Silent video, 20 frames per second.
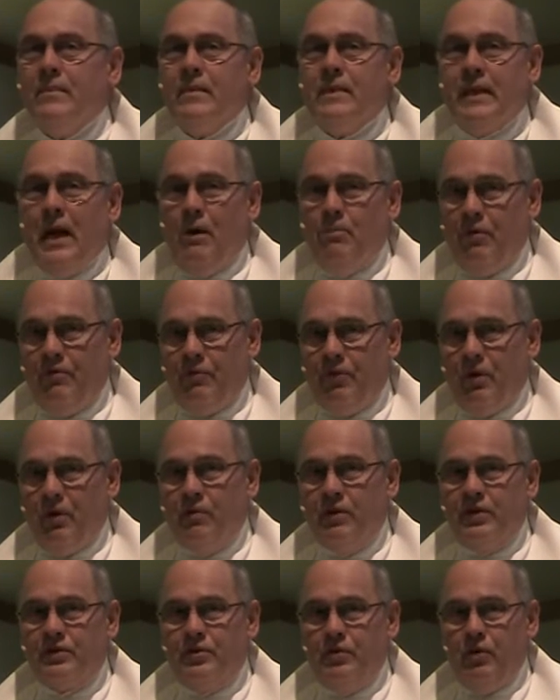Now,
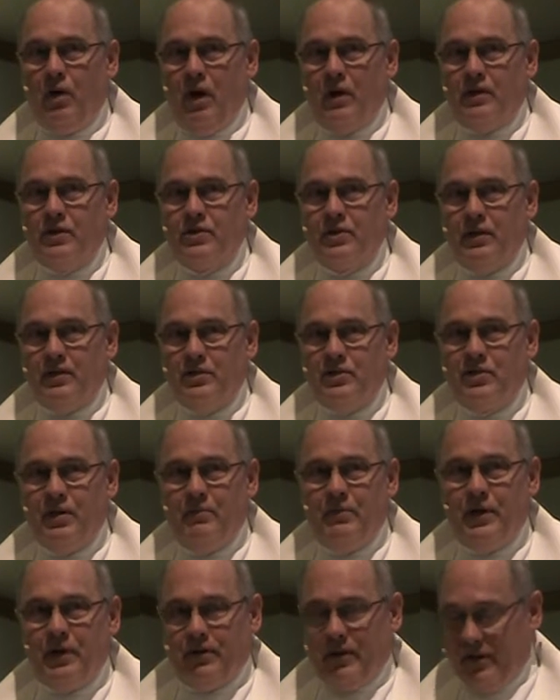before we're too harsh on
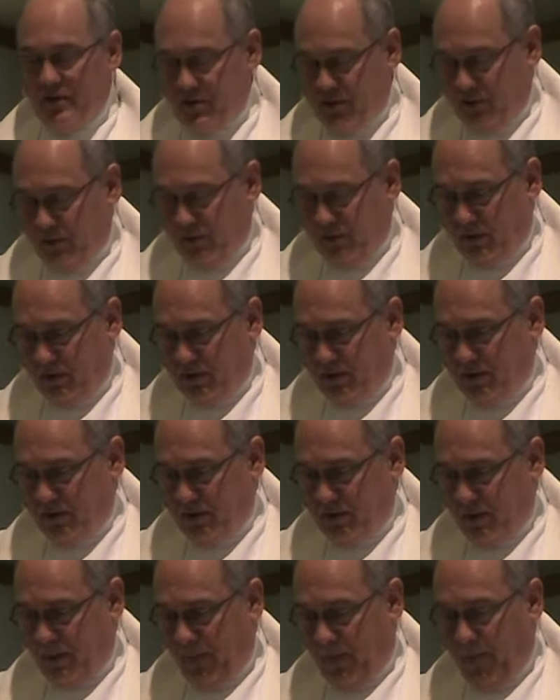seminary
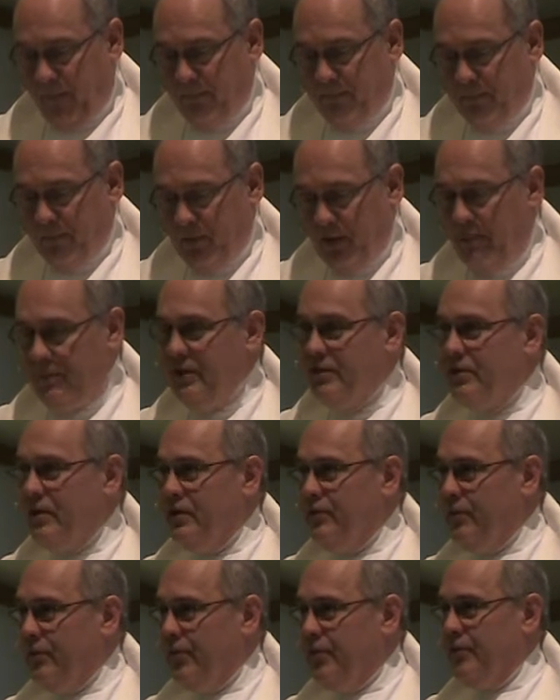students, let me
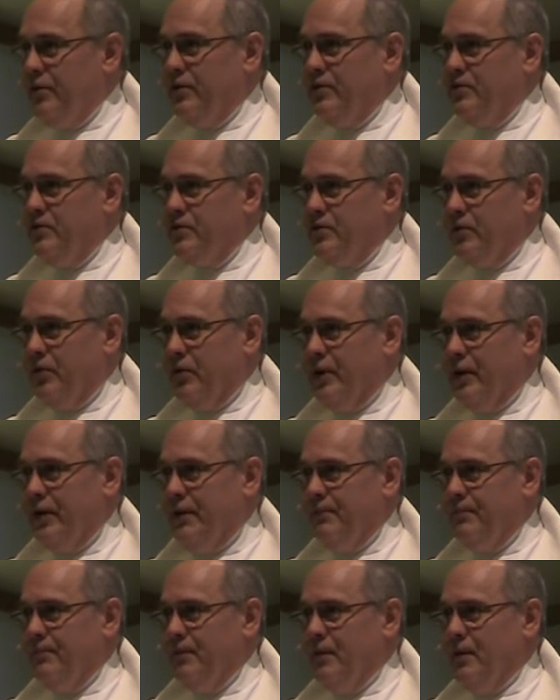tell you a third story.
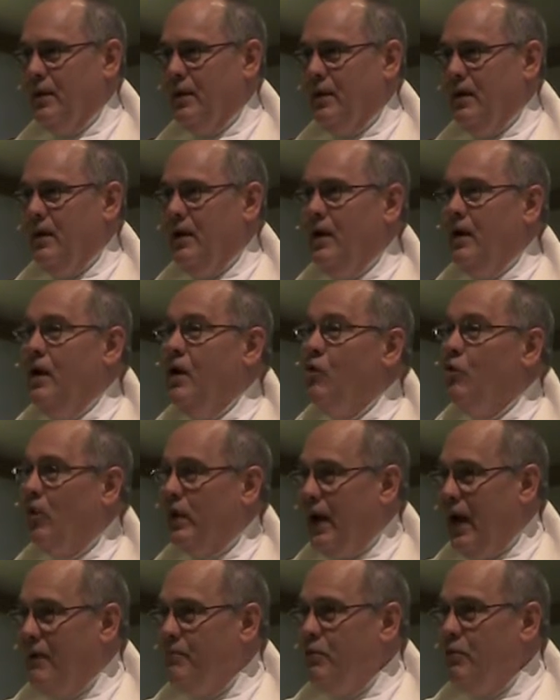
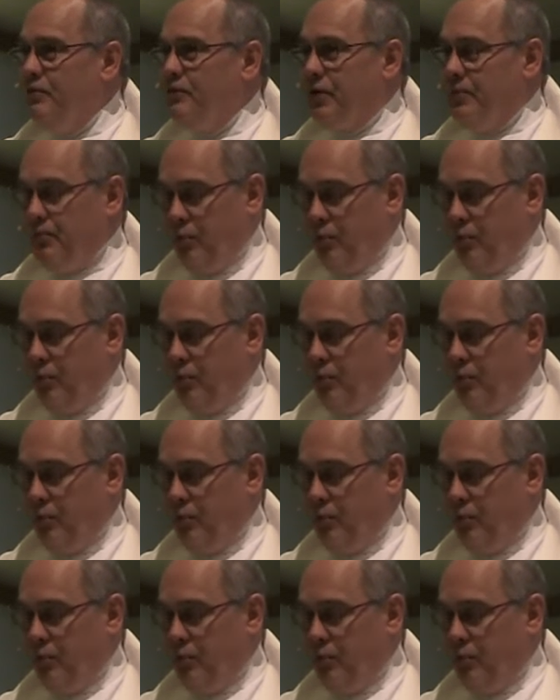When I moved to